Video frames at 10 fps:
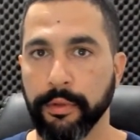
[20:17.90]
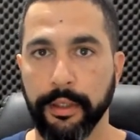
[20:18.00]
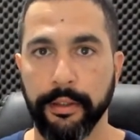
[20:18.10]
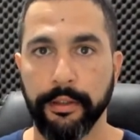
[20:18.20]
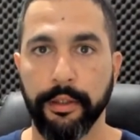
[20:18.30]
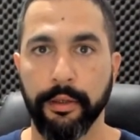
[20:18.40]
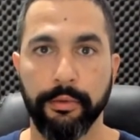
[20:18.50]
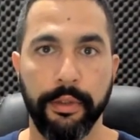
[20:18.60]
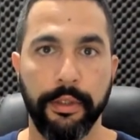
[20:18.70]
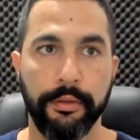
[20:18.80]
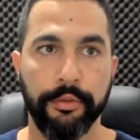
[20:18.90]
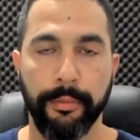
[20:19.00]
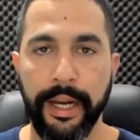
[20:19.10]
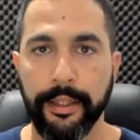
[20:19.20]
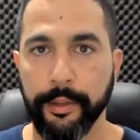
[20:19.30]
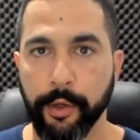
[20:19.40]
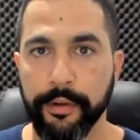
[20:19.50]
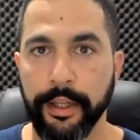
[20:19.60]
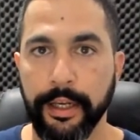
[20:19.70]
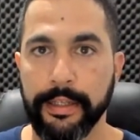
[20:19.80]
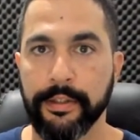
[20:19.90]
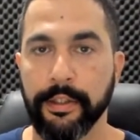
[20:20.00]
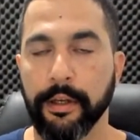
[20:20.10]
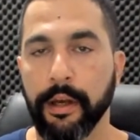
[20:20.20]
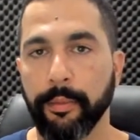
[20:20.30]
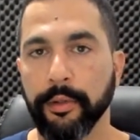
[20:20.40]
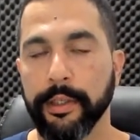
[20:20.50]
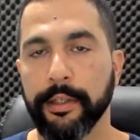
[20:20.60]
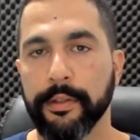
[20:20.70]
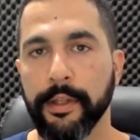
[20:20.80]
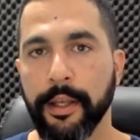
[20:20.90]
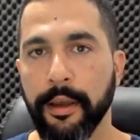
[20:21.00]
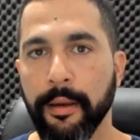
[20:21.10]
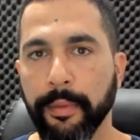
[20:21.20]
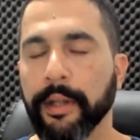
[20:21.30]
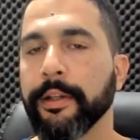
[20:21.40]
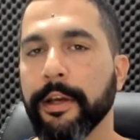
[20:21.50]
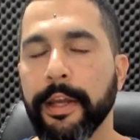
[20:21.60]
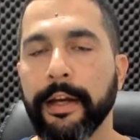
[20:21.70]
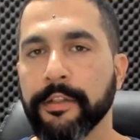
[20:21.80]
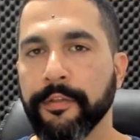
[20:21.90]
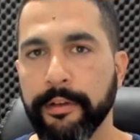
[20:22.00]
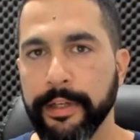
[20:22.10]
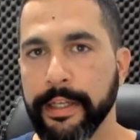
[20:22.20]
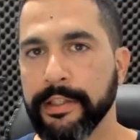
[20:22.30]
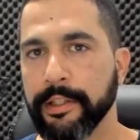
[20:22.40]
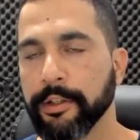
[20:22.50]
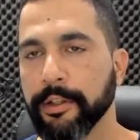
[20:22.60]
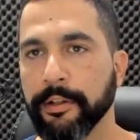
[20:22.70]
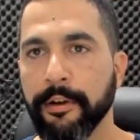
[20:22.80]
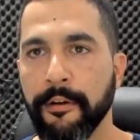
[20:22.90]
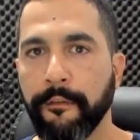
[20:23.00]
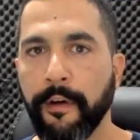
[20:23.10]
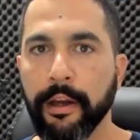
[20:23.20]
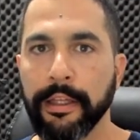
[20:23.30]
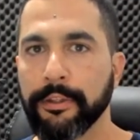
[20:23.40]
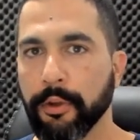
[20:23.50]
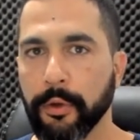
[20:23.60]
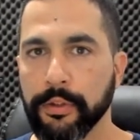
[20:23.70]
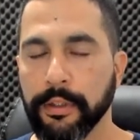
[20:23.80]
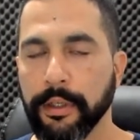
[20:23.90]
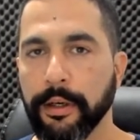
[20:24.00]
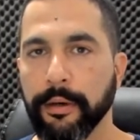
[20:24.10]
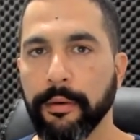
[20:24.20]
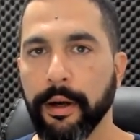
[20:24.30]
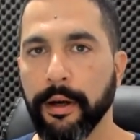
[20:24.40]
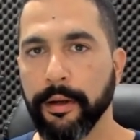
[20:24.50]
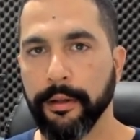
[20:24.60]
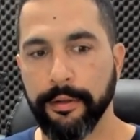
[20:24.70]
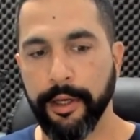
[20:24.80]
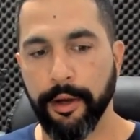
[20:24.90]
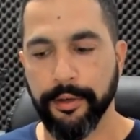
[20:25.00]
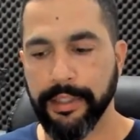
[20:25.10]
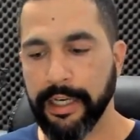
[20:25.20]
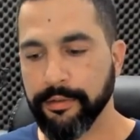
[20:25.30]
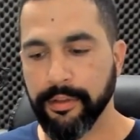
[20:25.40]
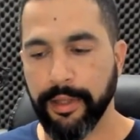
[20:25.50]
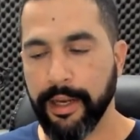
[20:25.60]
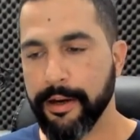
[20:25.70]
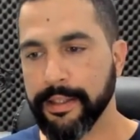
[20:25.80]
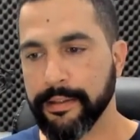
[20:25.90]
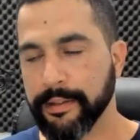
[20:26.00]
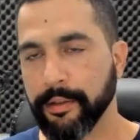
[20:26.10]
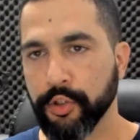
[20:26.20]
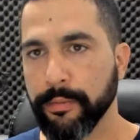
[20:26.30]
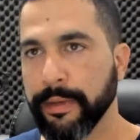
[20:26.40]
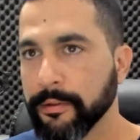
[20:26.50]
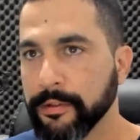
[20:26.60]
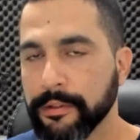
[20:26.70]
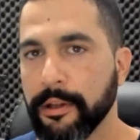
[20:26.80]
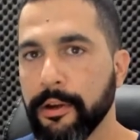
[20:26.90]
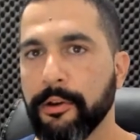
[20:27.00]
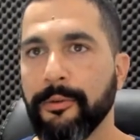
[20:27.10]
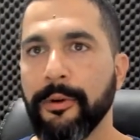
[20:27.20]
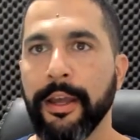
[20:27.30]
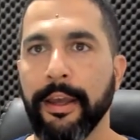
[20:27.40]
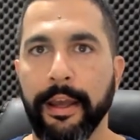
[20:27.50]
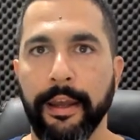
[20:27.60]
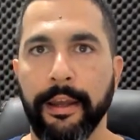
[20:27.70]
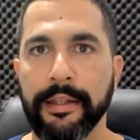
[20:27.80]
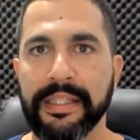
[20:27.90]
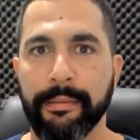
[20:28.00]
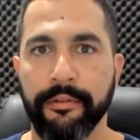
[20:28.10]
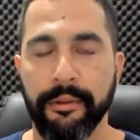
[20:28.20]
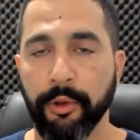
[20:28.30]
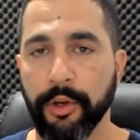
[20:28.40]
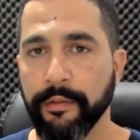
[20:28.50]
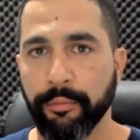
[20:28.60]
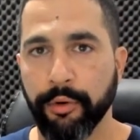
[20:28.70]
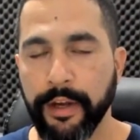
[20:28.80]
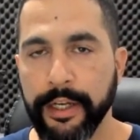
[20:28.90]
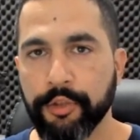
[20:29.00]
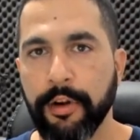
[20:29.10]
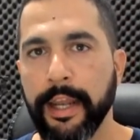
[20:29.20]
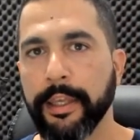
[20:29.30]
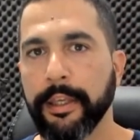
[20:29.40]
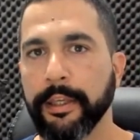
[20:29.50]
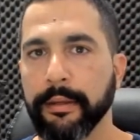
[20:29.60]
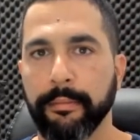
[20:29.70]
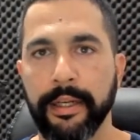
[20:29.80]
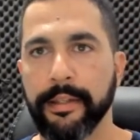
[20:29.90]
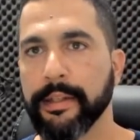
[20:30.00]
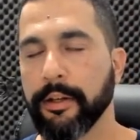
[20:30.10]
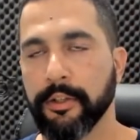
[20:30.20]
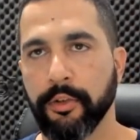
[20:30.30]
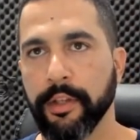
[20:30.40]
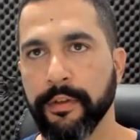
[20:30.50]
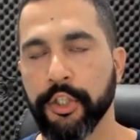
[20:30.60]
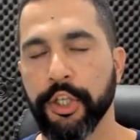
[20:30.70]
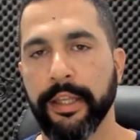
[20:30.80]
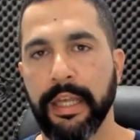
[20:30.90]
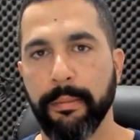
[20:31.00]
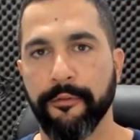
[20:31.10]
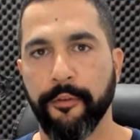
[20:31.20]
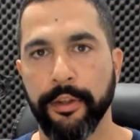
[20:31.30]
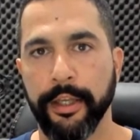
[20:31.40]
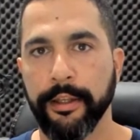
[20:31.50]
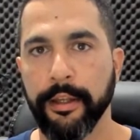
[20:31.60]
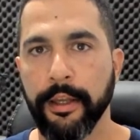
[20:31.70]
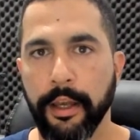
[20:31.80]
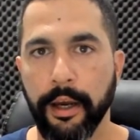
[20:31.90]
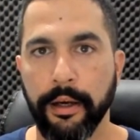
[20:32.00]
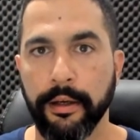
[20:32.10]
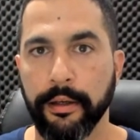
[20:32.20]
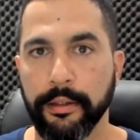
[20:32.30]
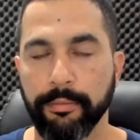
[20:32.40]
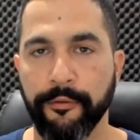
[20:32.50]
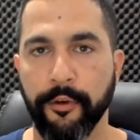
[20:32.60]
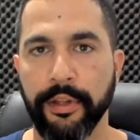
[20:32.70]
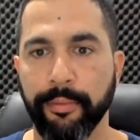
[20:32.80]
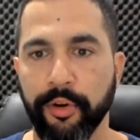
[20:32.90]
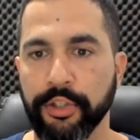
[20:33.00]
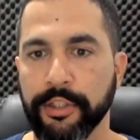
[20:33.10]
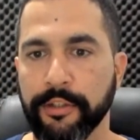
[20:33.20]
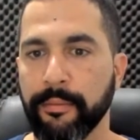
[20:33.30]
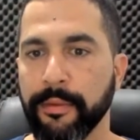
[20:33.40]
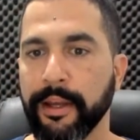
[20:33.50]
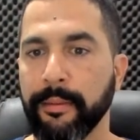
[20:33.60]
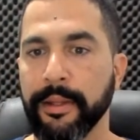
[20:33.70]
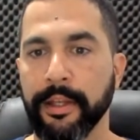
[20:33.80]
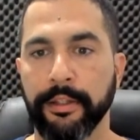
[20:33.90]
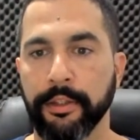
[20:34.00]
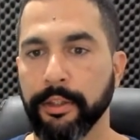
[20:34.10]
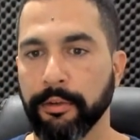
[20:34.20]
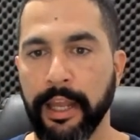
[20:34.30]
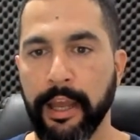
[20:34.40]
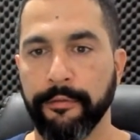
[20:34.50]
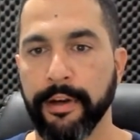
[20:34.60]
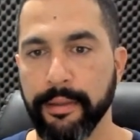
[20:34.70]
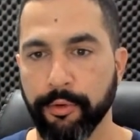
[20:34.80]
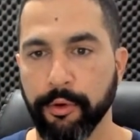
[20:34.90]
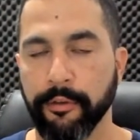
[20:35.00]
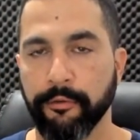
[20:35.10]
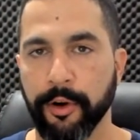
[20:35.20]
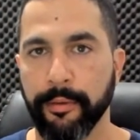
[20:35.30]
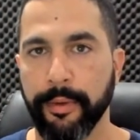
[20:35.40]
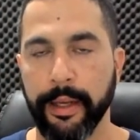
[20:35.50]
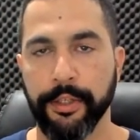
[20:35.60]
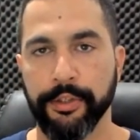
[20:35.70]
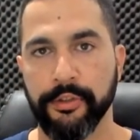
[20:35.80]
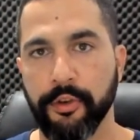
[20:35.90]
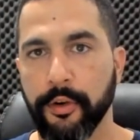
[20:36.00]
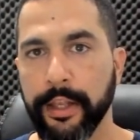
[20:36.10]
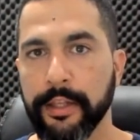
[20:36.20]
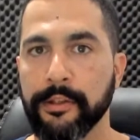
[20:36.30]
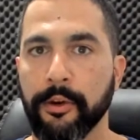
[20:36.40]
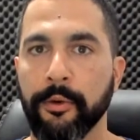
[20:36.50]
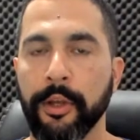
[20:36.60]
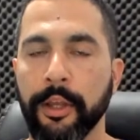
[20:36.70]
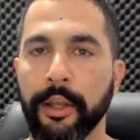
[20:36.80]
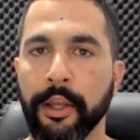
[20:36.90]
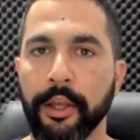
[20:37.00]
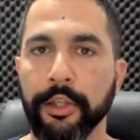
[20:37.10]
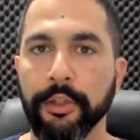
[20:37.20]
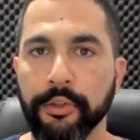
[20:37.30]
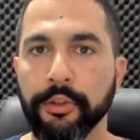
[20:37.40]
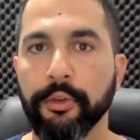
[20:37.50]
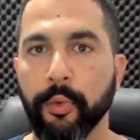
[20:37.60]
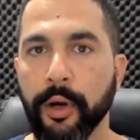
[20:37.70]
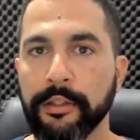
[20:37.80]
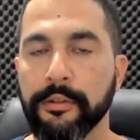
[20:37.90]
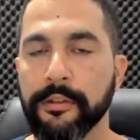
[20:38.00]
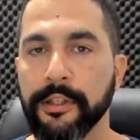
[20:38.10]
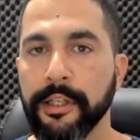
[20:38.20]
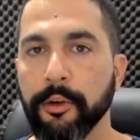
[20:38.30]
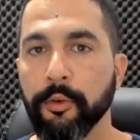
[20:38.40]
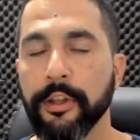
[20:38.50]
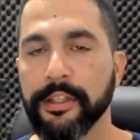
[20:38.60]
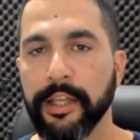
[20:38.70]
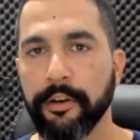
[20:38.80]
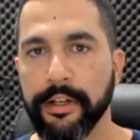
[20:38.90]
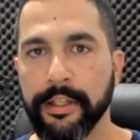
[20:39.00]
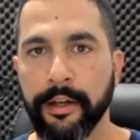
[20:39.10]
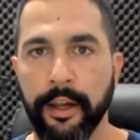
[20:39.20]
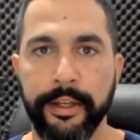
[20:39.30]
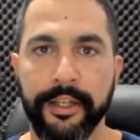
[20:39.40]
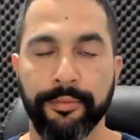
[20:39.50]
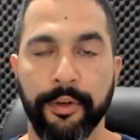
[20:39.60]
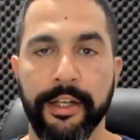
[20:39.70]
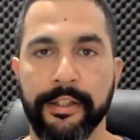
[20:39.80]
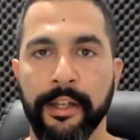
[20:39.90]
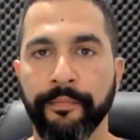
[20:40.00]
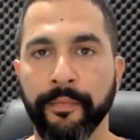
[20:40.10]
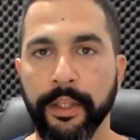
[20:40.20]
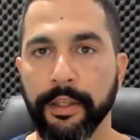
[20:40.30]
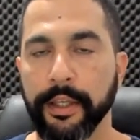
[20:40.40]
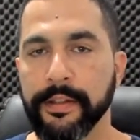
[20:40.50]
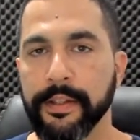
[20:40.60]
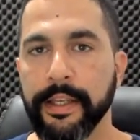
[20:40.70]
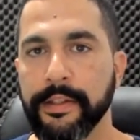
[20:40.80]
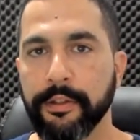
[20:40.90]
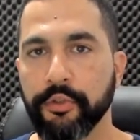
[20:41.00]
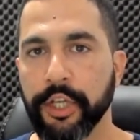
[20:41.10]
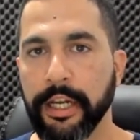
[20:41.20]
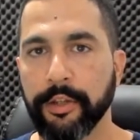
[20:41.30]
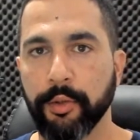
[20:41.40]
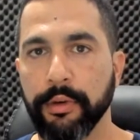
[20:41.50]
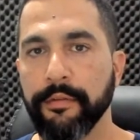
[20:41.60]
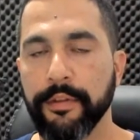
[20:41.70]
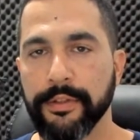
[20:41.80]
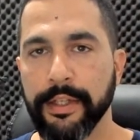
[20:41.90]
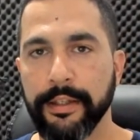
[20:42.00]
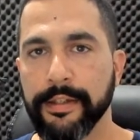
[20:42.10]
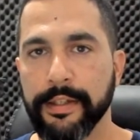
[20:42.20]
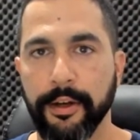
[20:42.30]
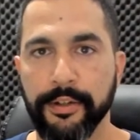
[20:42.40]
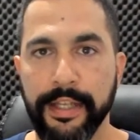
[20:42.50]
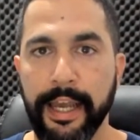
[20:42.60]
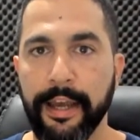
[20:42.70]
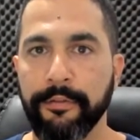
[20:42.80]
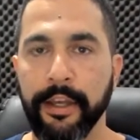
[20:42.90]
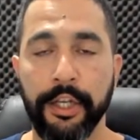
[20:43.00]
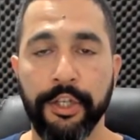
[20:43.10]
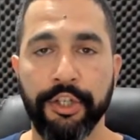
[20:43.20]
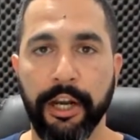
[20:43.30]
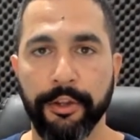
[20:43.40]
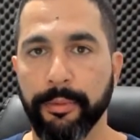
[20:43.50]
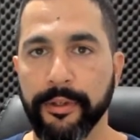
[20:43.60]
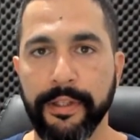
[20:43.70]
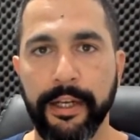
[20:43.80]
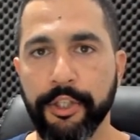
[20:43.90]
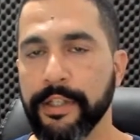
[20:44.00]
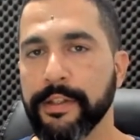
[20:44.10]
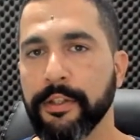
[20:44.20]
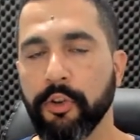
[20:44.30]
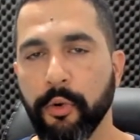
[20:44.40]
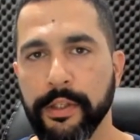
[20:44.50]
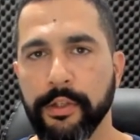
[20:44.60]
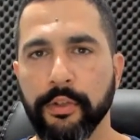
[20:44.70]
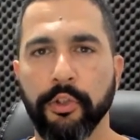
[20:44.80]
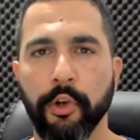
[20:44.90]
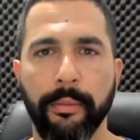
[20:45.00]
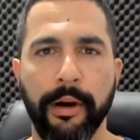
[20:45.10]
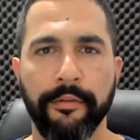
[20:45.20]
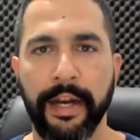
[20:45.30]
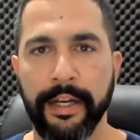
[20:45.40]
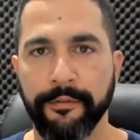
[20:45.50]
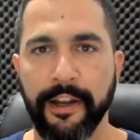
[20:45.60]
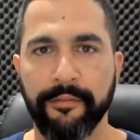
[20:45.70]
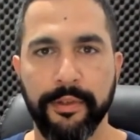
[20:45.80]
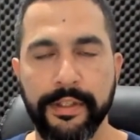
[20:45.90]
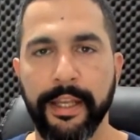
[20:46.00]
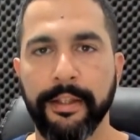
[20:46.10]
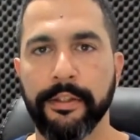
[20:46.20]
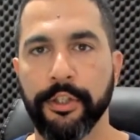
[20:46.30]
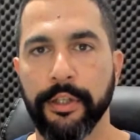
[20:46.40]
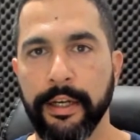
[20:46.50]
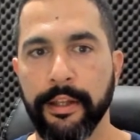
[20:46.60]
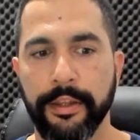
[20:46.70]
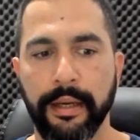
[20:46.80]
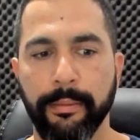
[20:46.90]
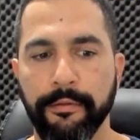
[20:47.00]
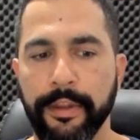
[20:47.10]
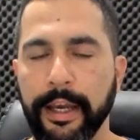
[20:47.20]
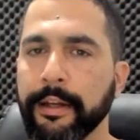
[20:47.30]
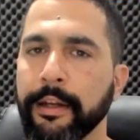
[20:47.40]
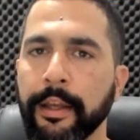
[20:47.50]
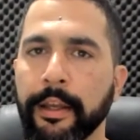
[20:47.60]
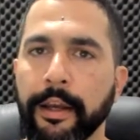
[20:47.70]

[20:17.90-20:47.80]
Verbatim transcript: uh, you know, dramatically over the last uh, couple of years. But on the other hand, it's very easy to fall into those uh, uh, the other side of suppliers that still ship out slow, and some of them don't even provide tracking, and many sellers don't even check that before they uh, before they purchase from them, and then you don't have any proof of where the package is going. So you do want to see who the seller is on AliExpress it's easy to check out the reviews that these sellers have, check out their percentages. It's always good to go above 95%, anything above that.